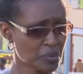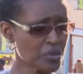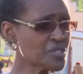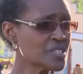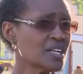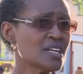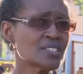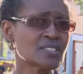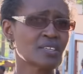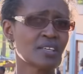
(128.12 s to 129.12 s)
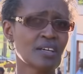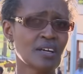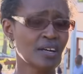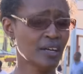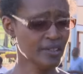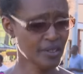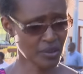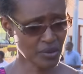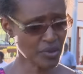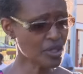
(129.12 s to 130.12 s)
prisoners, and
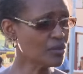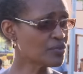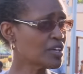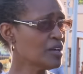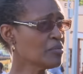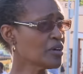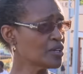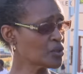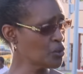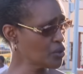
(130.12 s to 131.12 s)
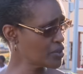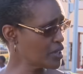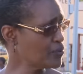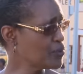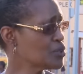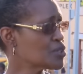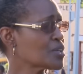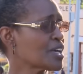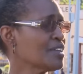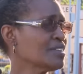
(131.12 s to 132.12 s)
the three of them can cook their food
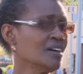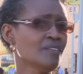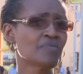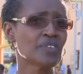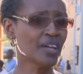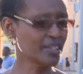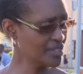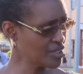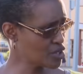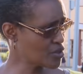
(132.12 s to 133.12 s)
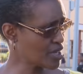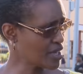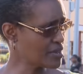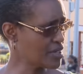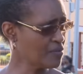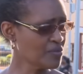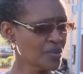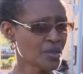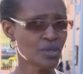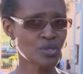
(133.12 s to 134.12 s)
together and eat together.
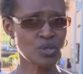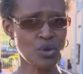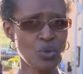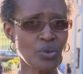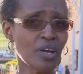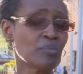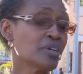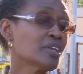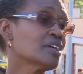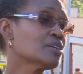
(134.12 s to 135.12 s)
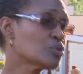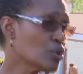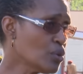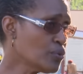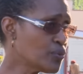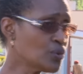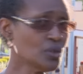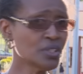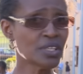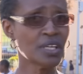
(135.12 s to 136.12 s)
So we are bringing raw
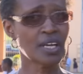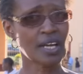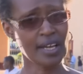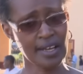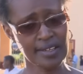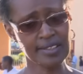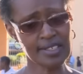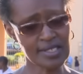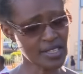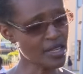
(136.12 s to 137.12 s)
food, and he's